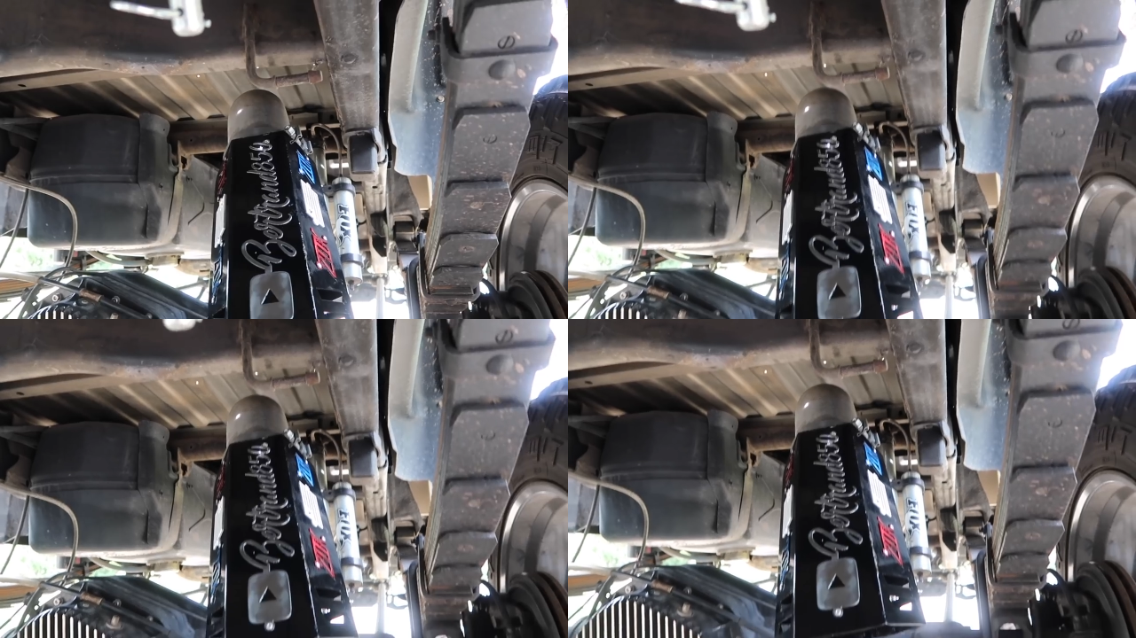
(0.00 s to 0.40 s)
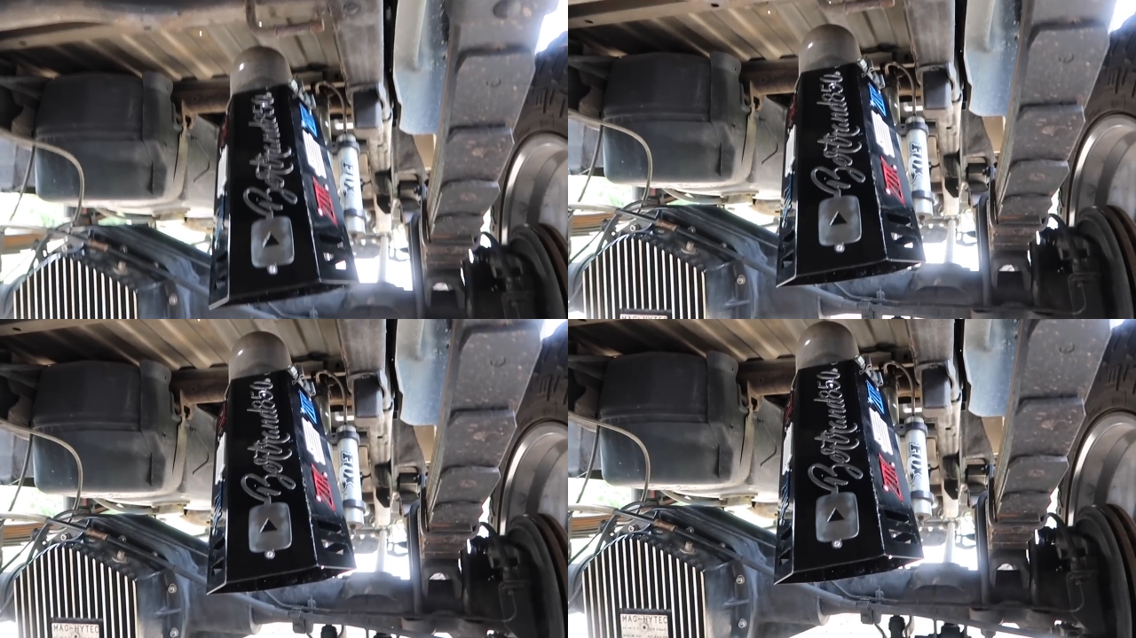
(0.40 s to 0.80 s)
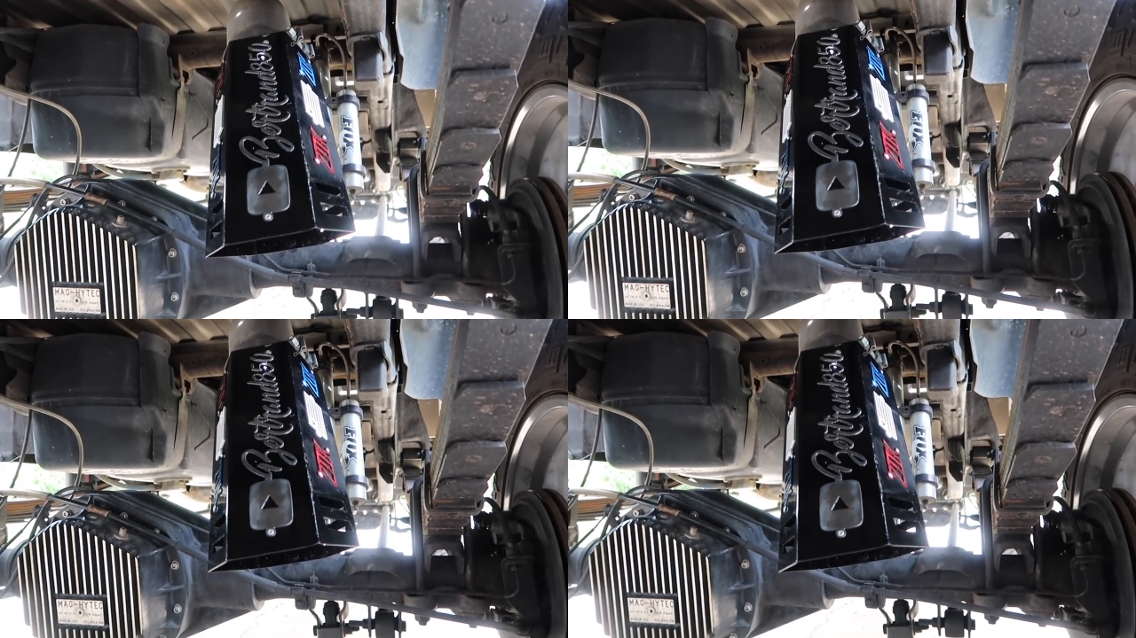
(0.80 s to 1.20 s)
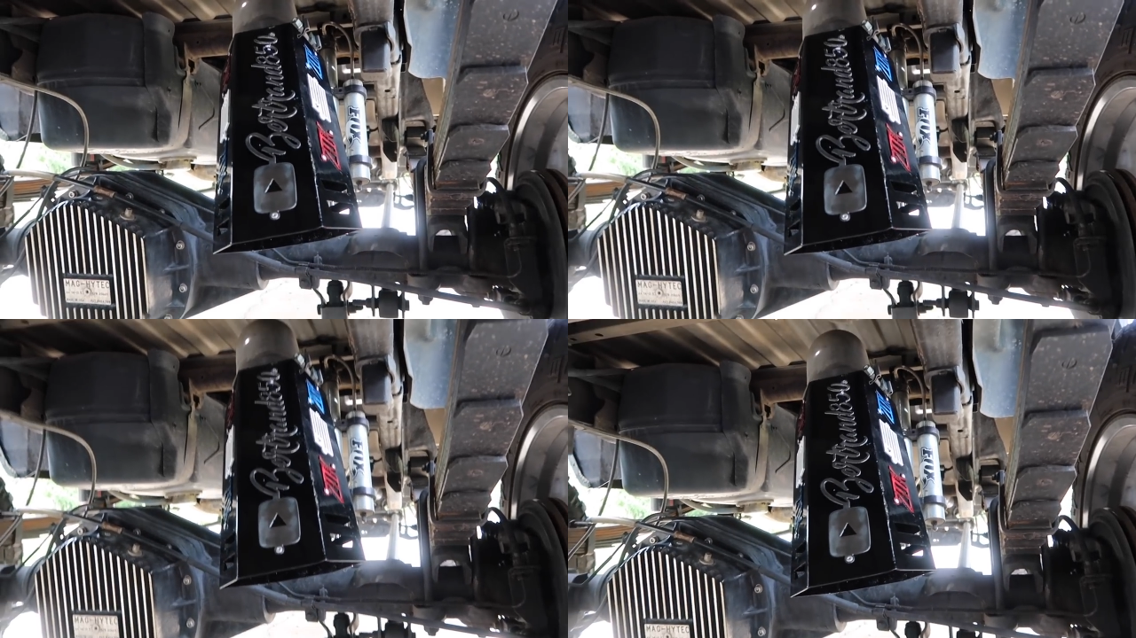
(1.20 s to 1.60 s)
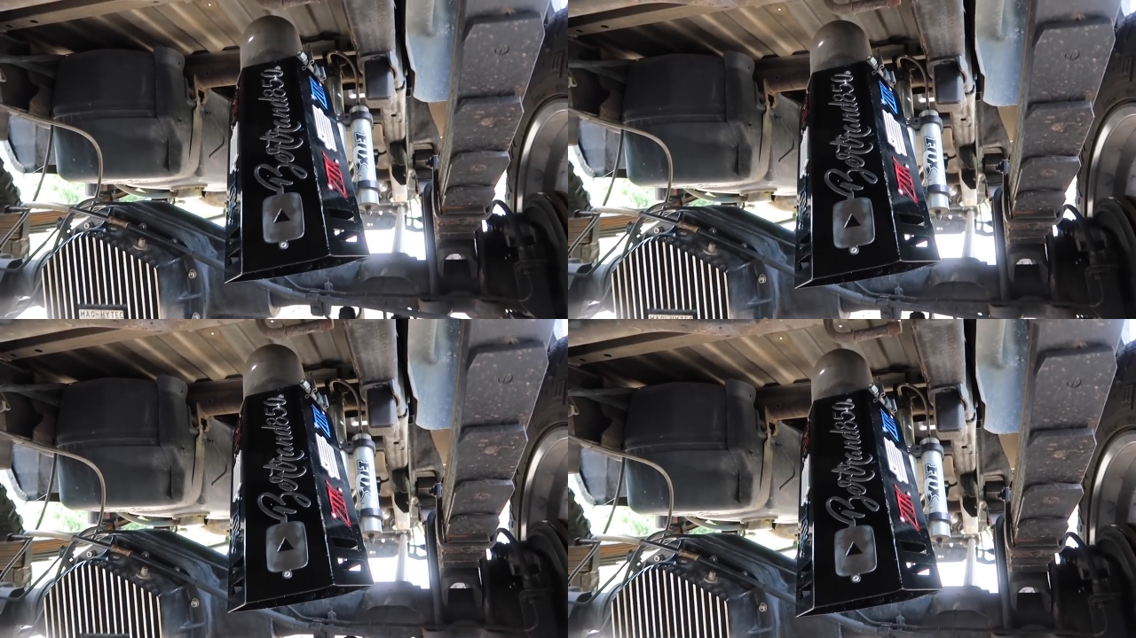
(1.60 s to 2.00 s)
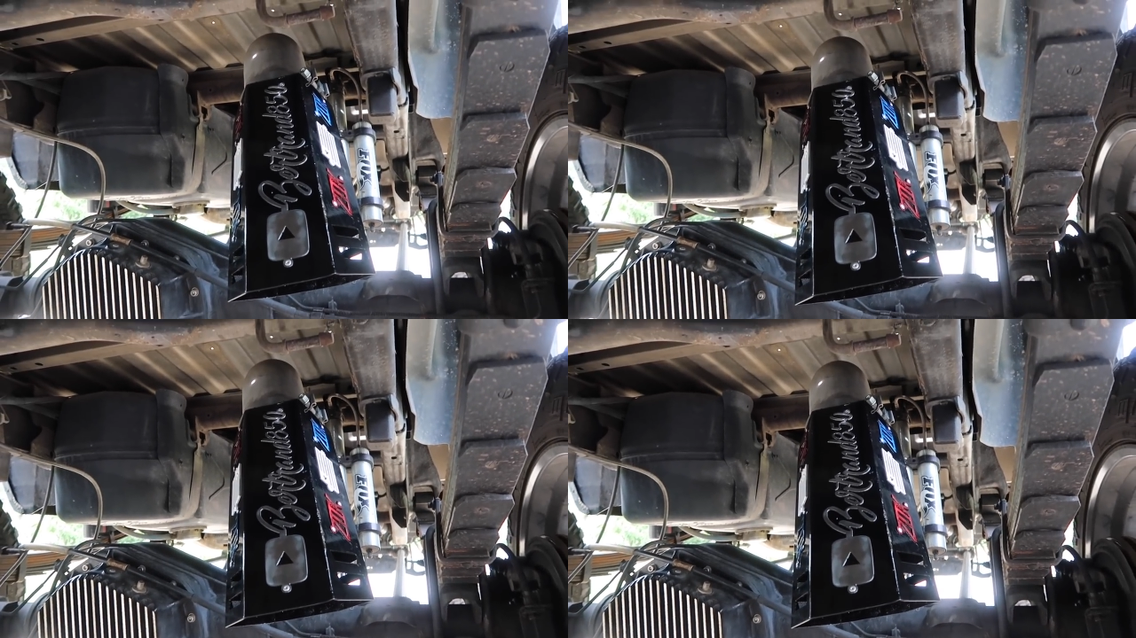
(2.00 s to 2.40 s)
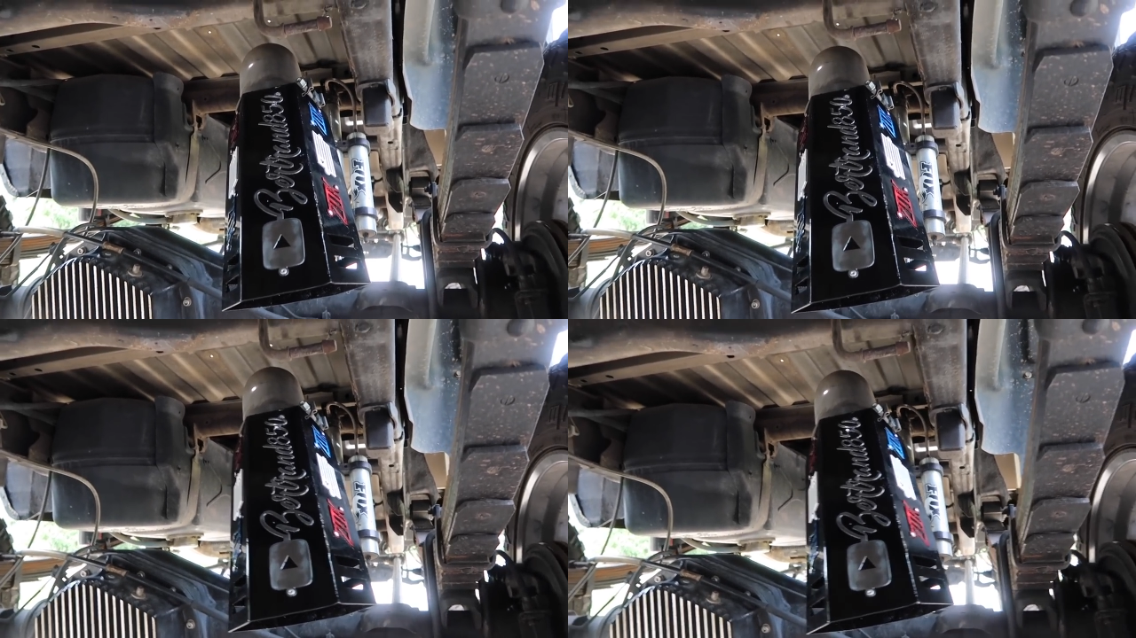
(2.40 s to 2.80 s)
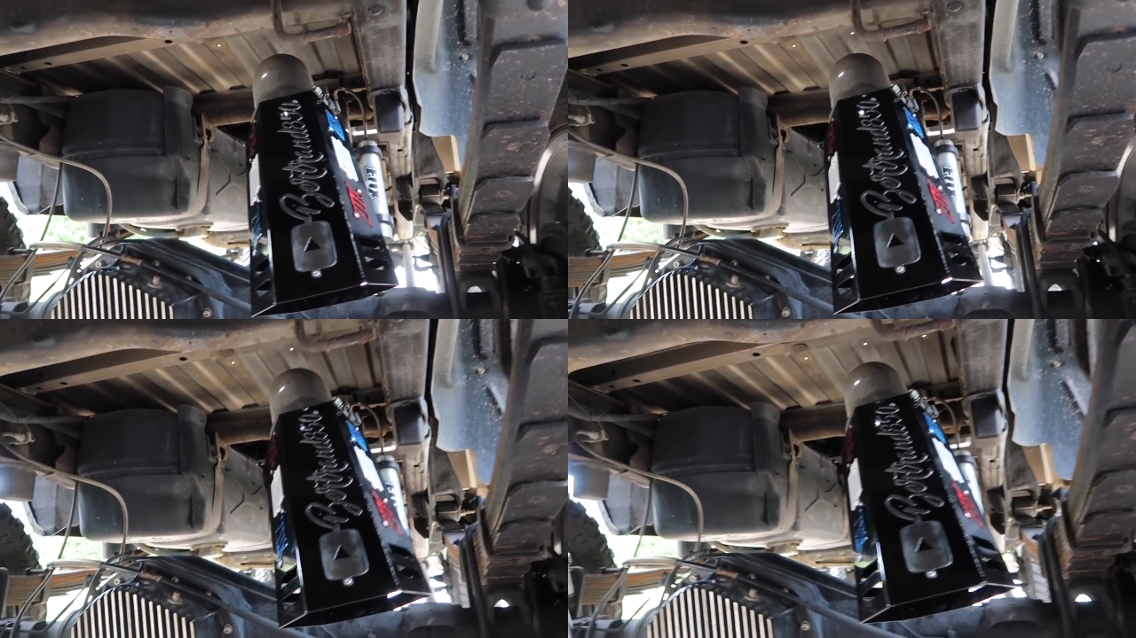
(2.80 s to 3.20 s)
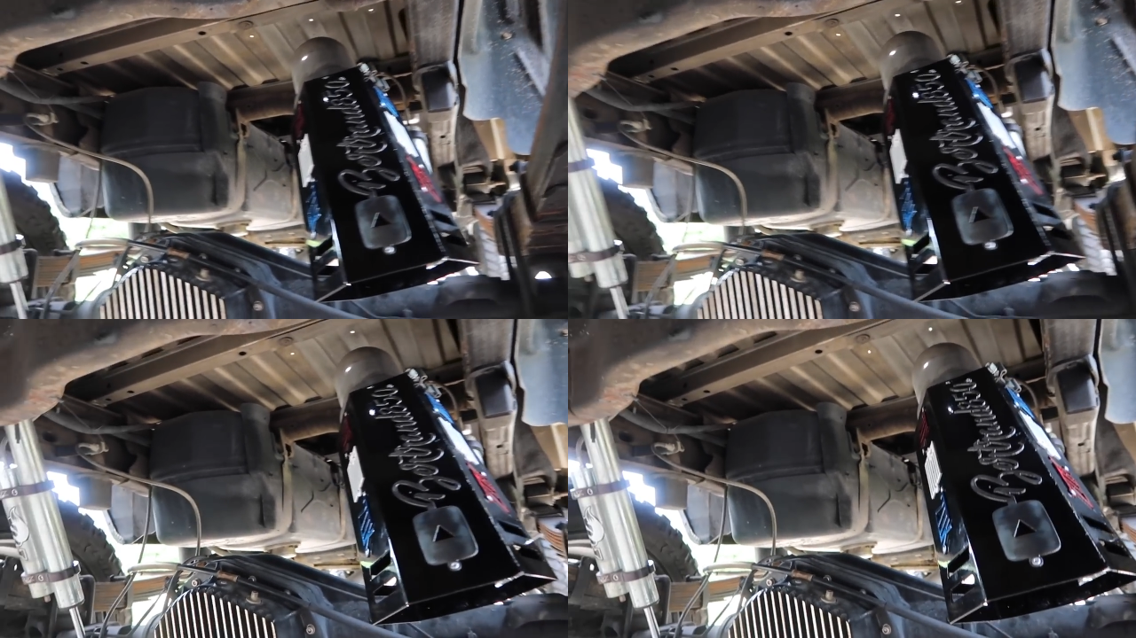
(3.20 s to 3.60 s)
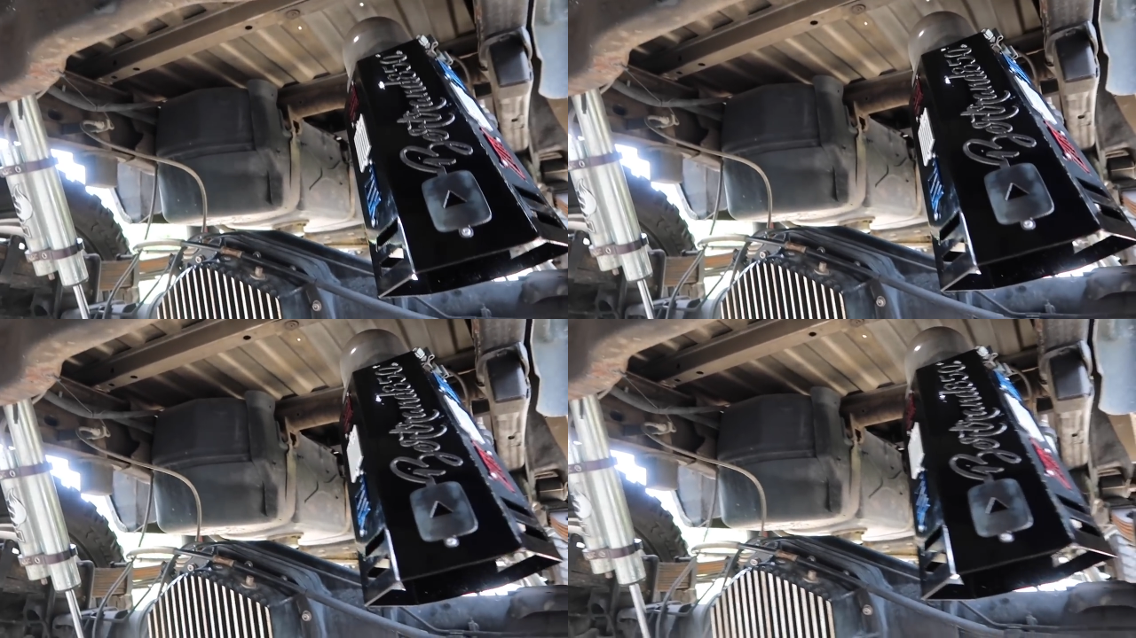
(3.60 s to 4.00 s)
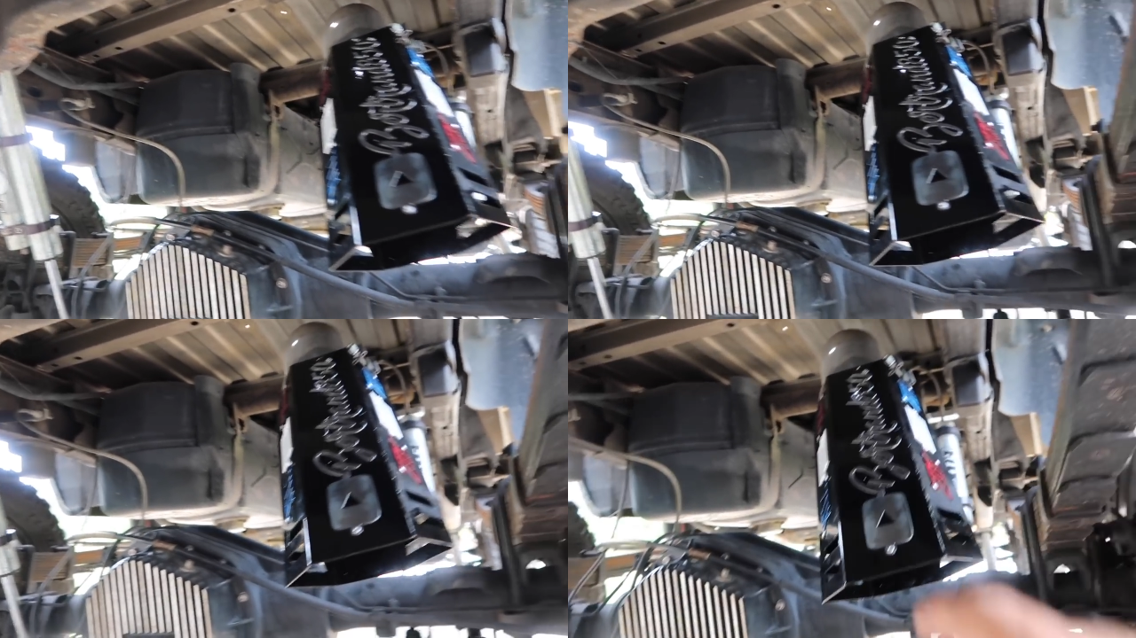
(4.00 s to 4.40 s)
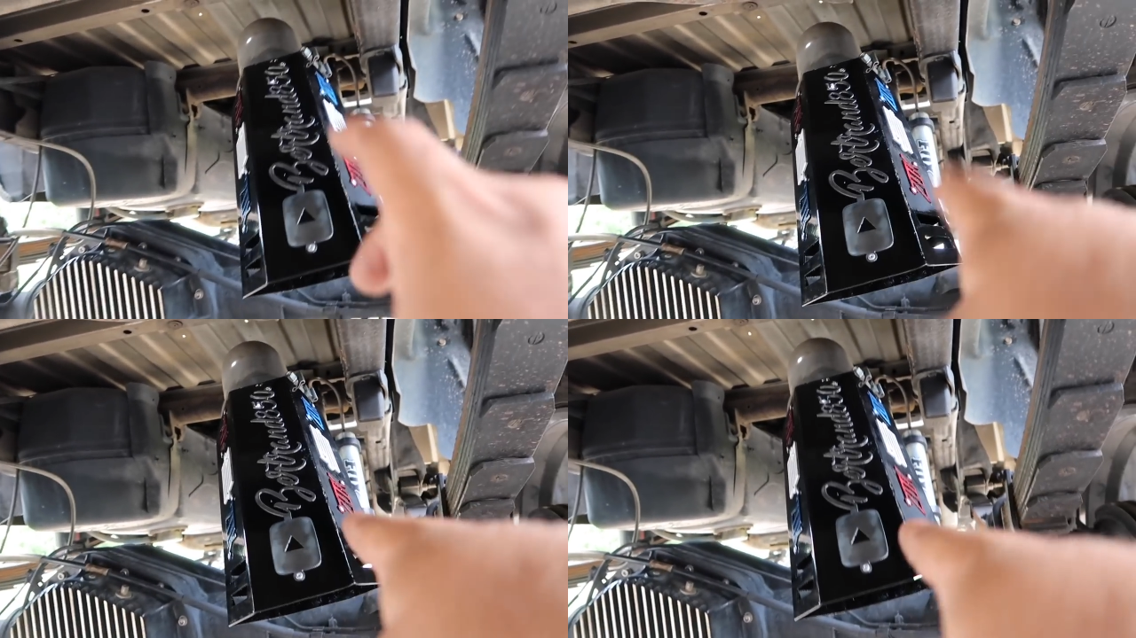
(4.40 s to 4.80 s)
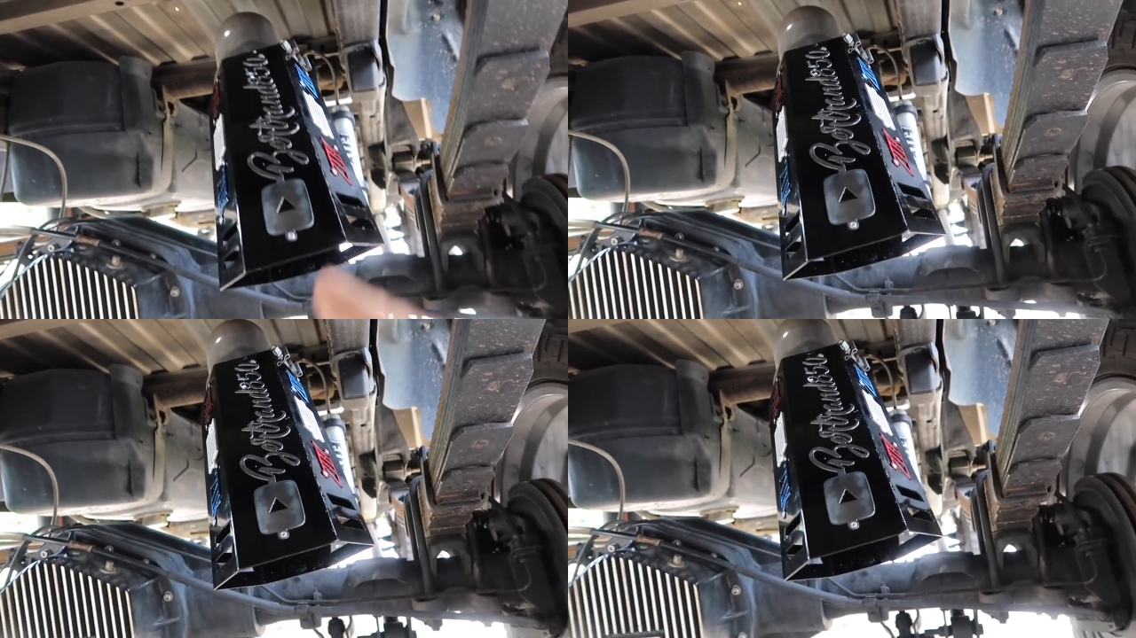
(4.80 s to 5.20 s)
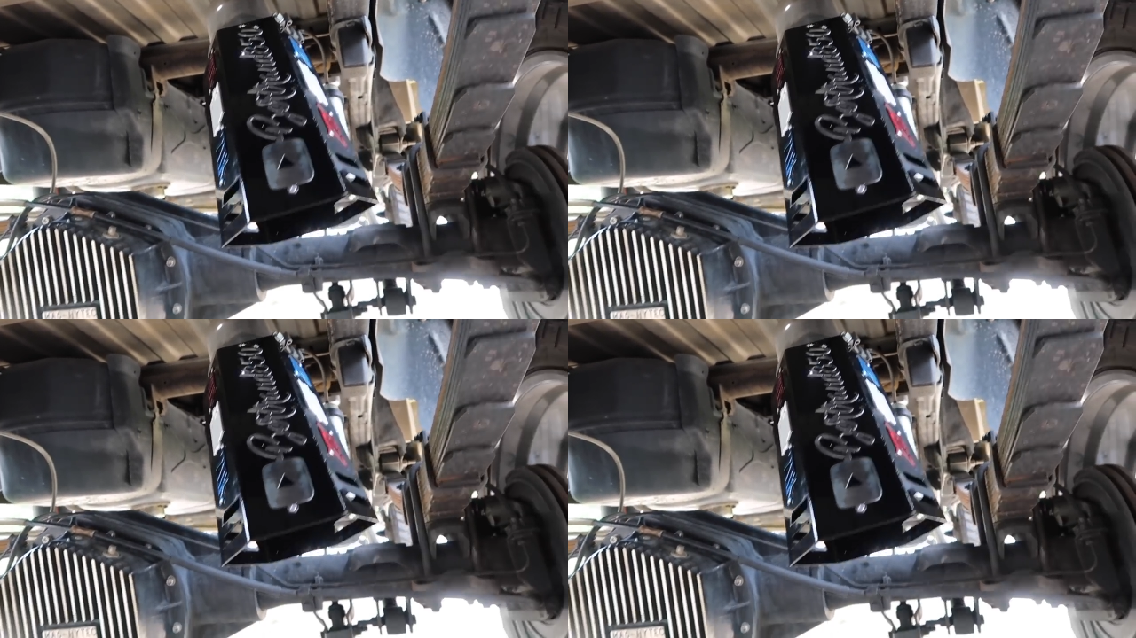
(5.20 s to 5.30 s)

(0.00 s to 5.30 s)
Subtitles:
Nobody's mouth can be seen.